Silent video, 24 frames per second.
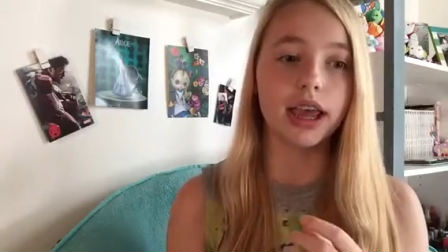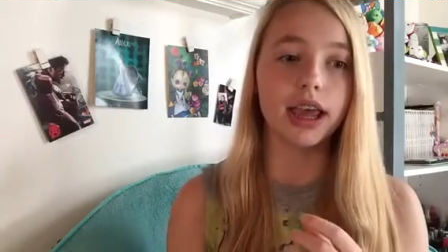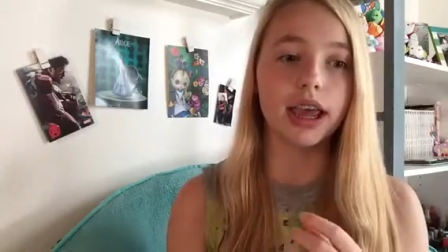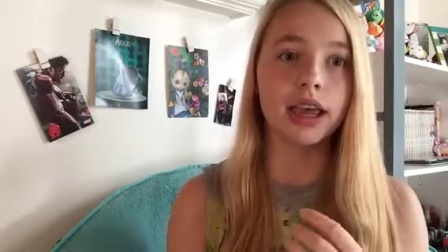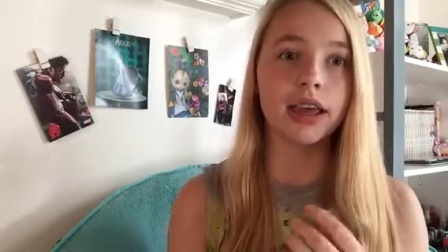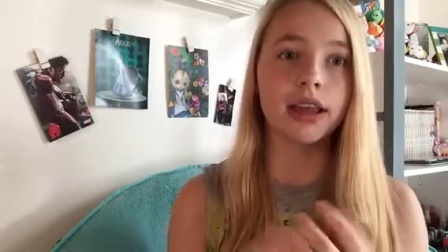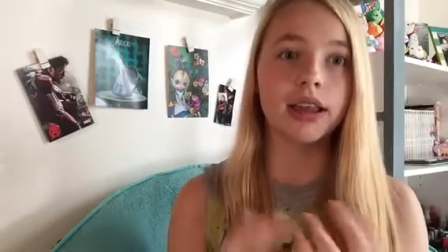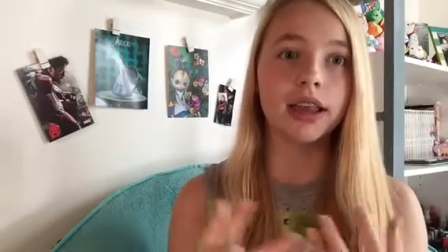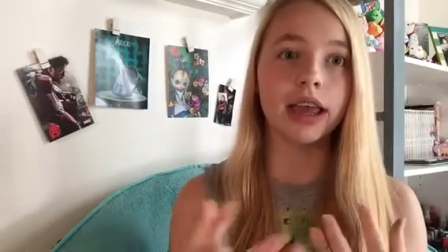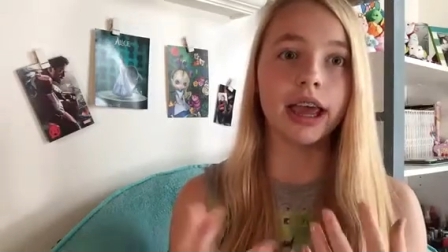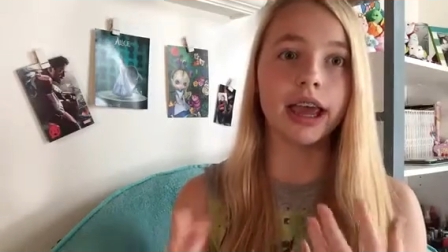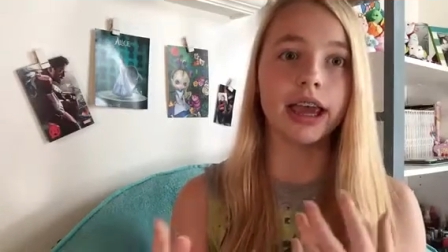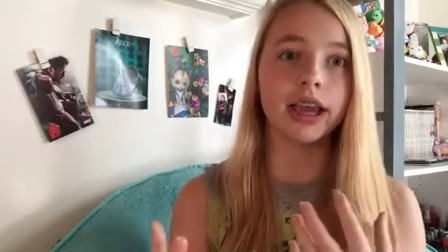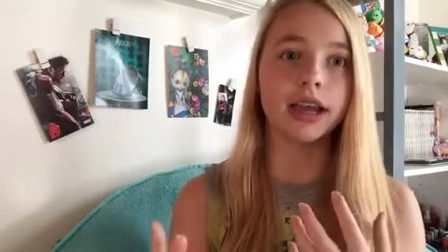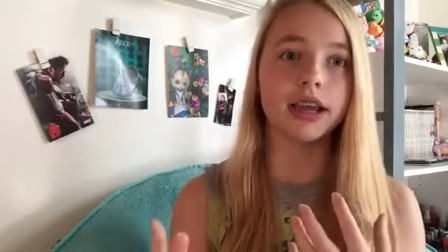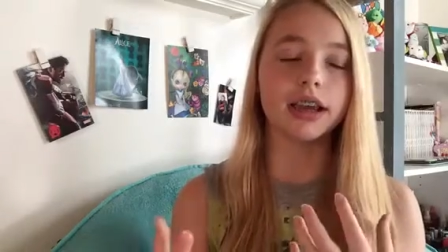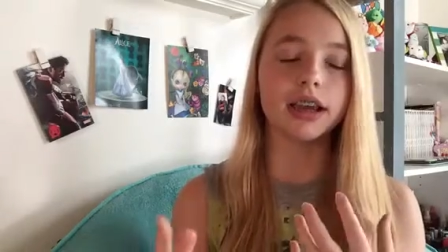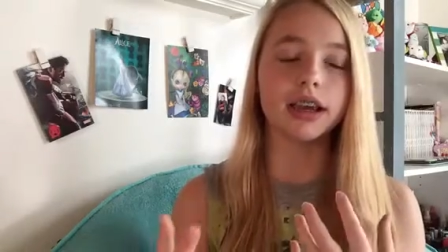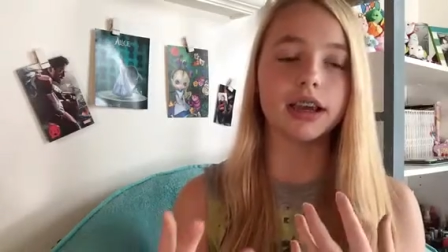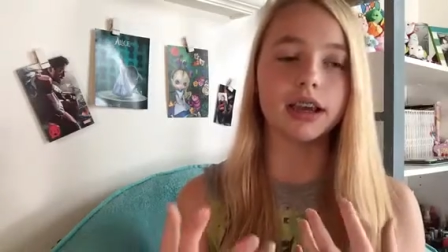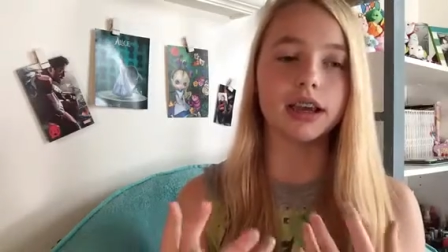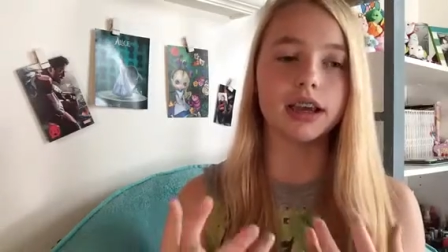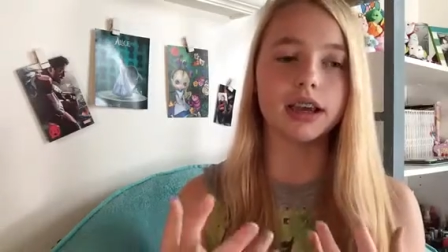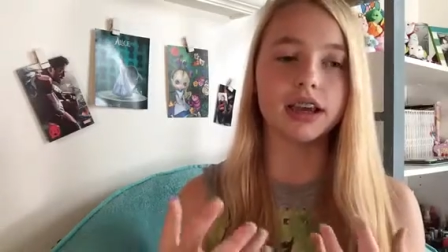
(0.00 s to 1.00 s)
it
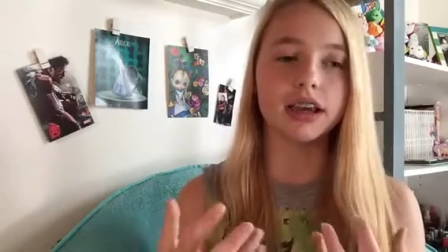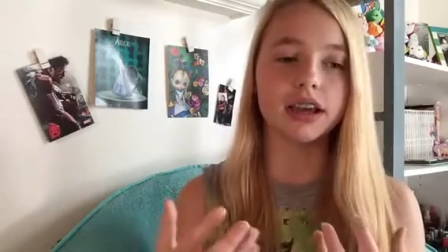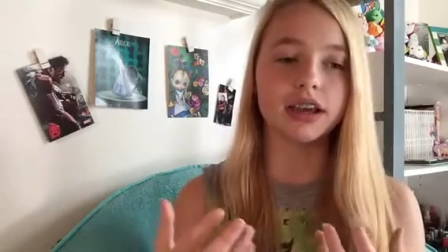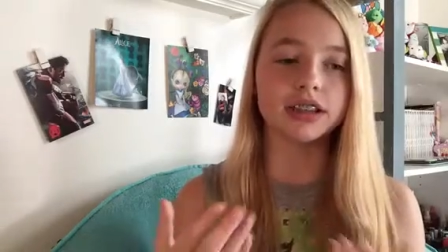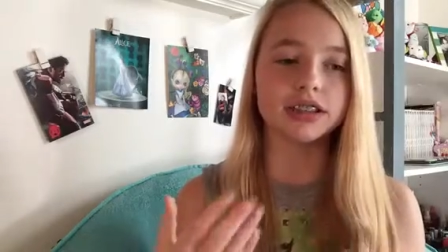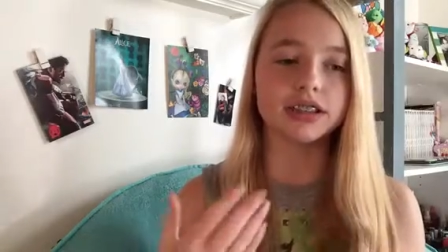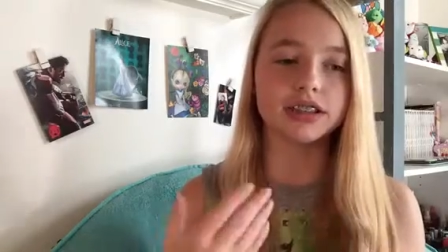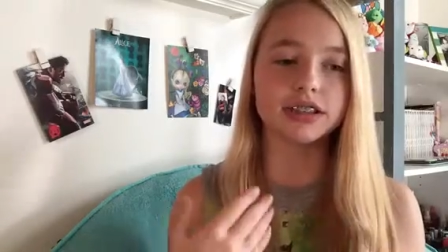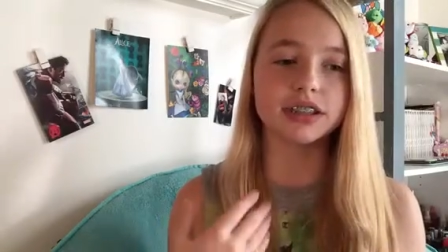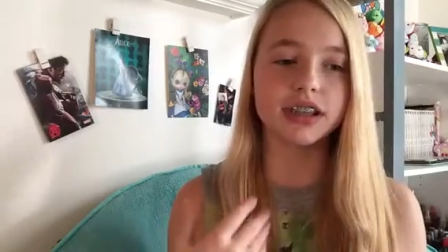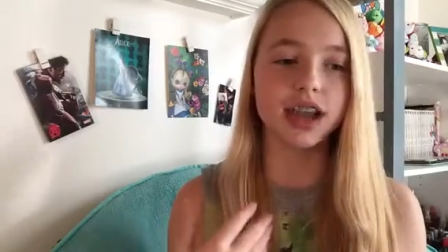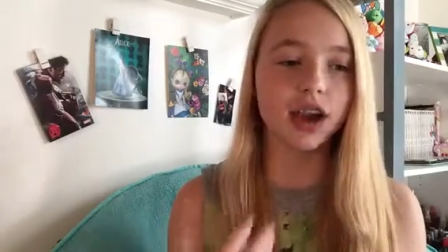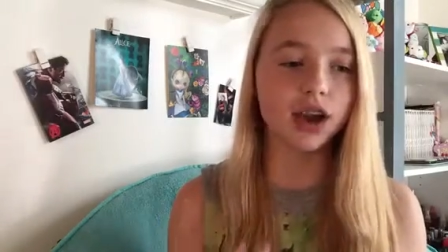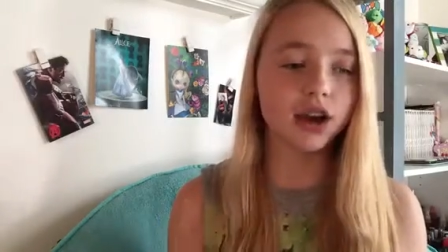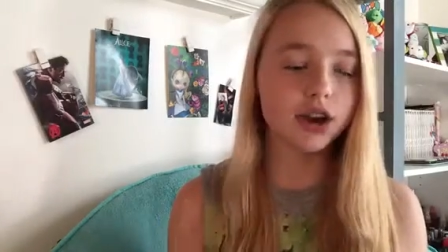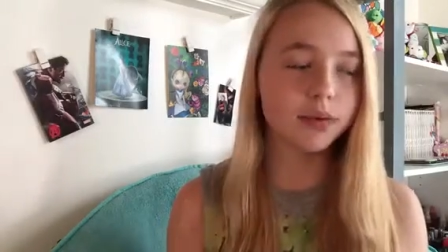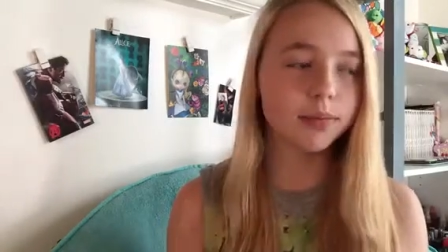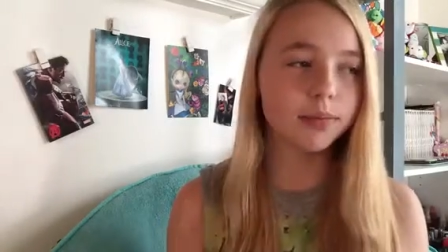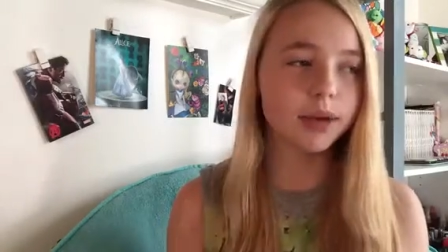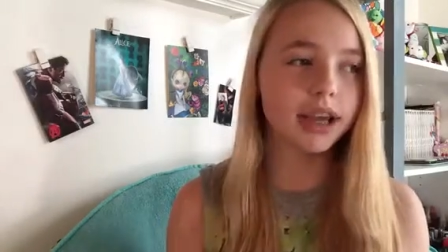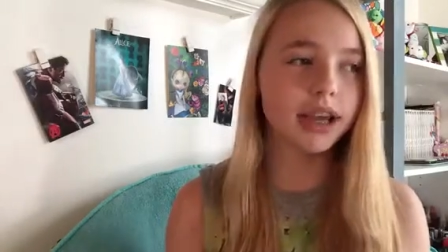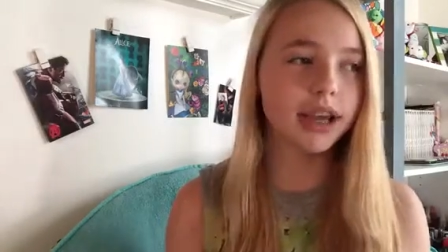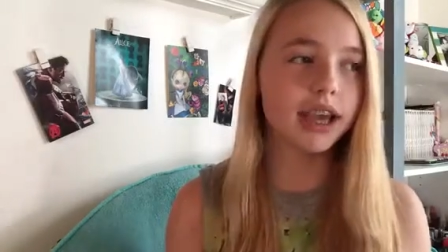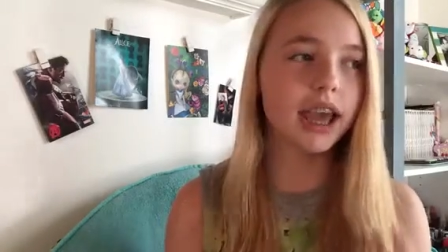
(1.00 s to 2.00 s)
like it
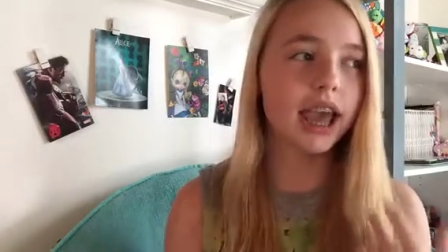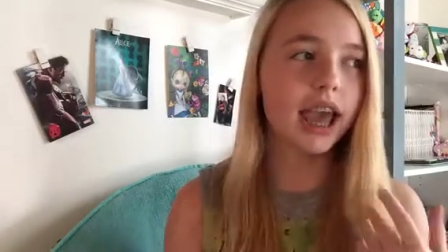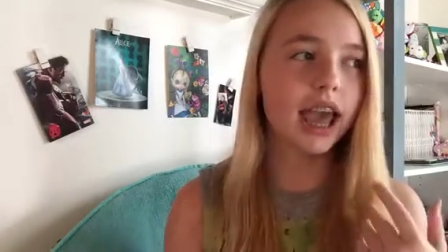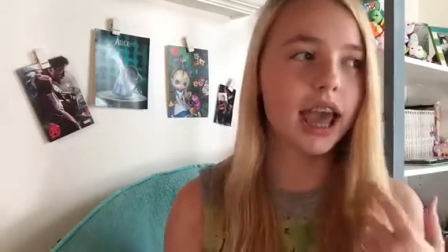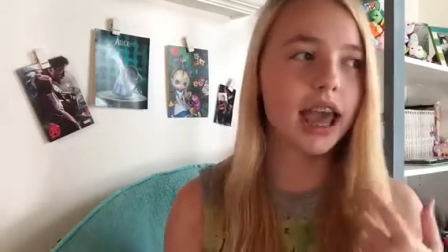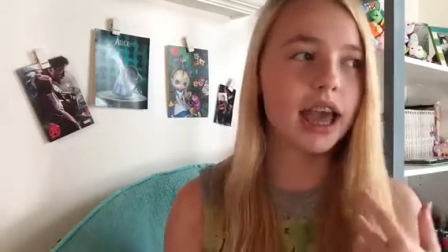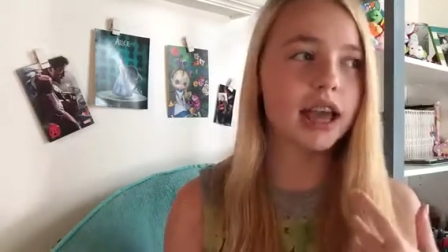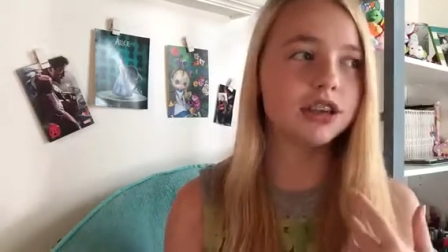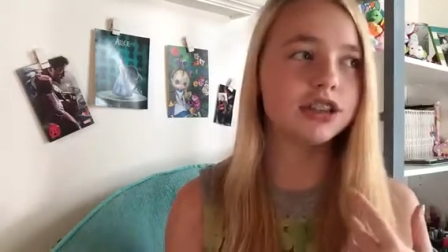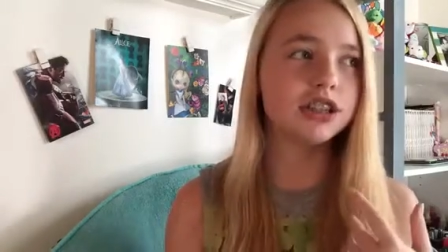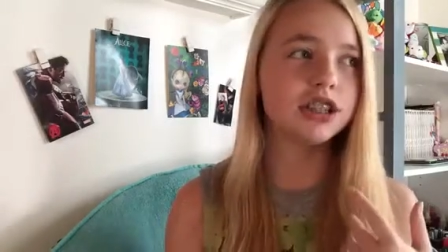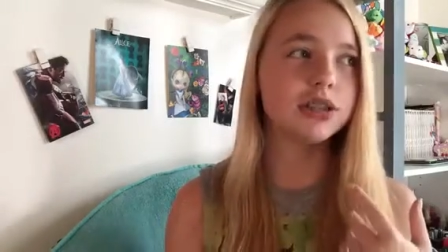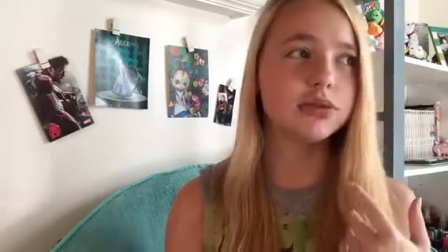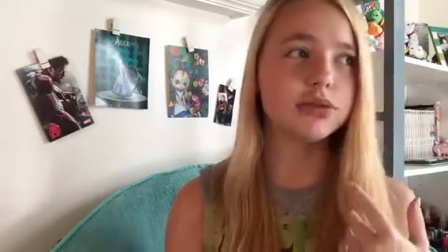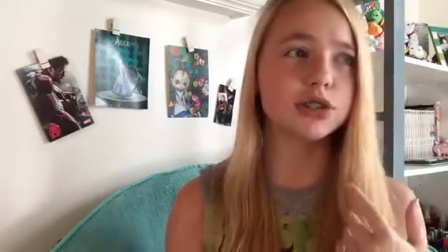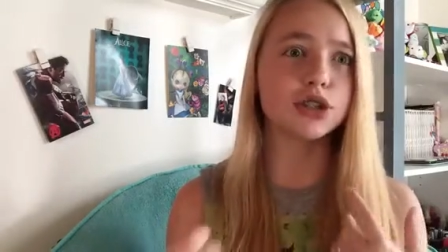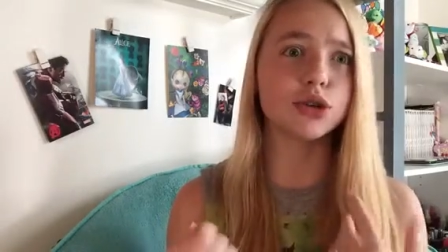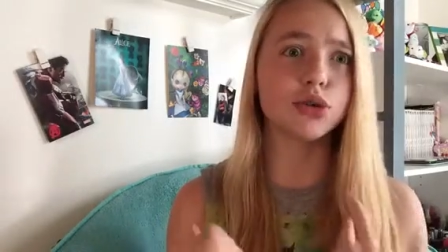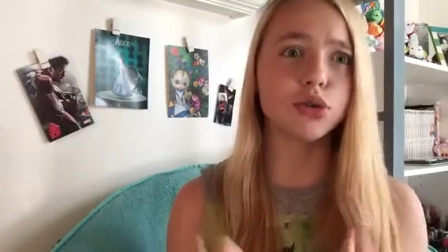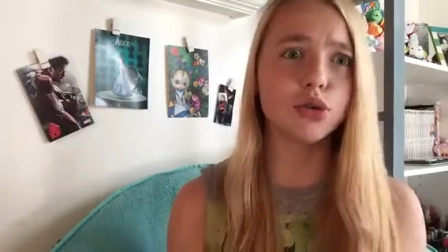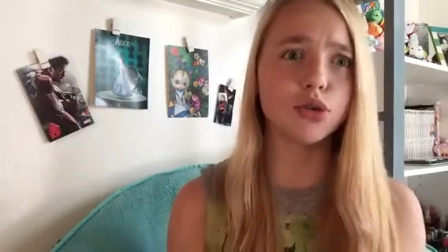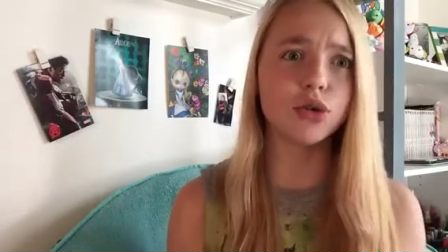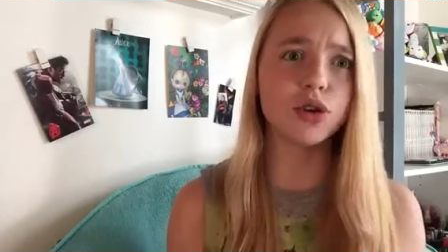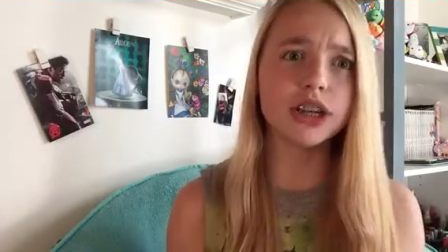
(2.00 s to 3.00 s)
scared me, and she was
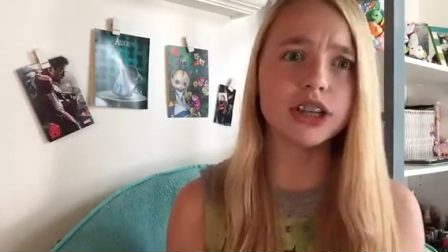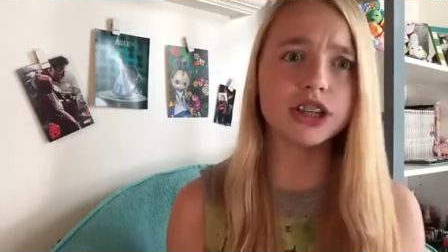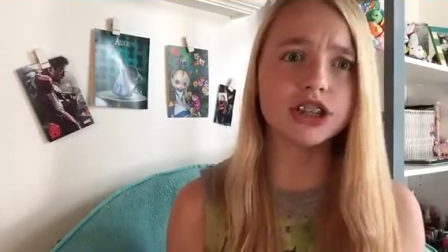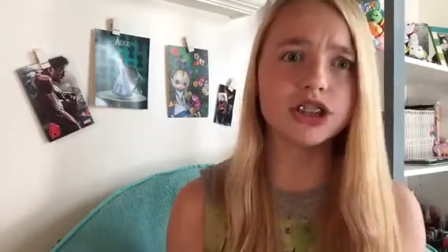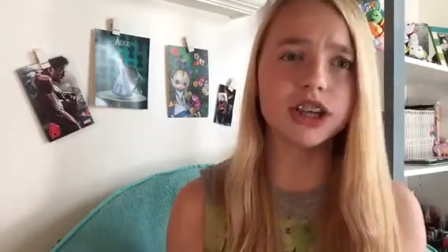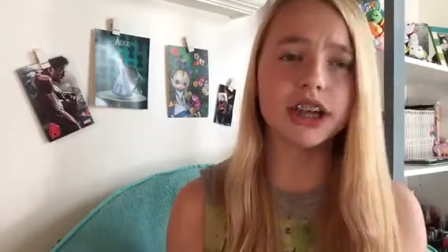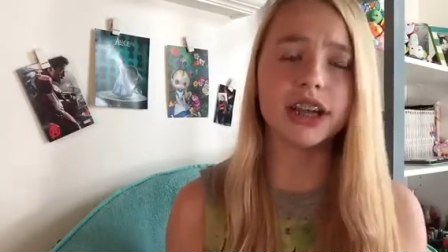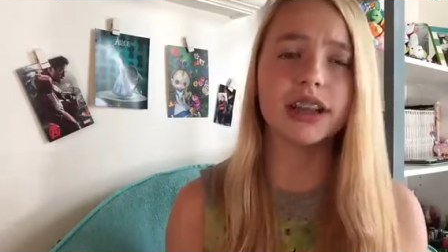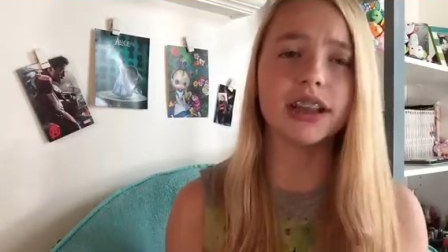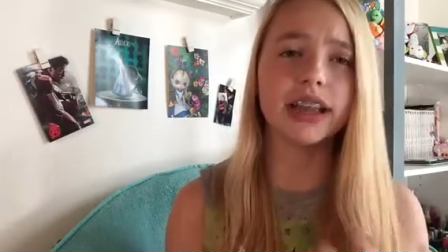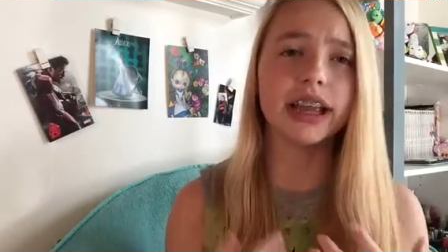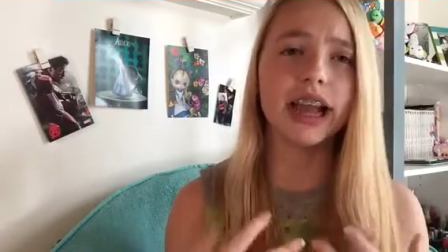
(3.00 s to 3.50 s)
cringing.